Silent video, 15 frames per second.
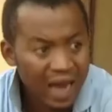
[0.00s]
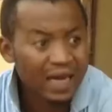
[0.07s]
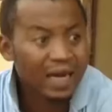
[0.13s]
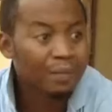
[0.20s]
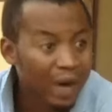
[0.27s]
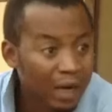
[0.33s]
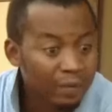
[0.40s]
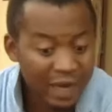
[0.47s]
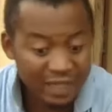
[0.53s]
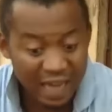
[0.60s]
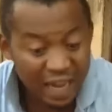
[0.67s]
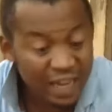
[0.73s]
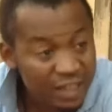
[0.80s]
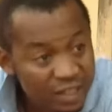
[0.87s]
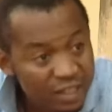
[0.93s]
Akaramani
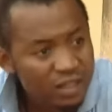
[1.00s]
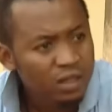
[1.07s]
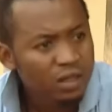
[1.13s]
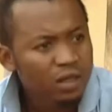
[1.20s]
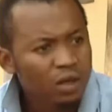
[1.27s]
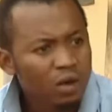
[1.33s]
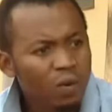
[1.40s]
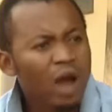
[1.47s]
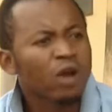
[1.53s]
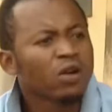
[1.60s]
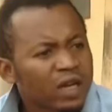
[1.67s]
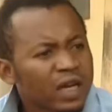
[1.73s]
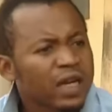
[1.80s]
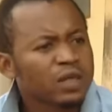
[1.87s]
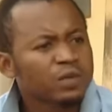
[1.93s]
Baza, eat. Why are you
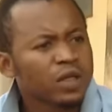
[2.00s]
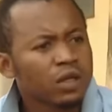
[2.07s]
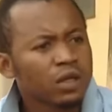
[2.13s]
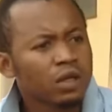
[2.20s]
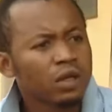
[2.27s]
looking at me?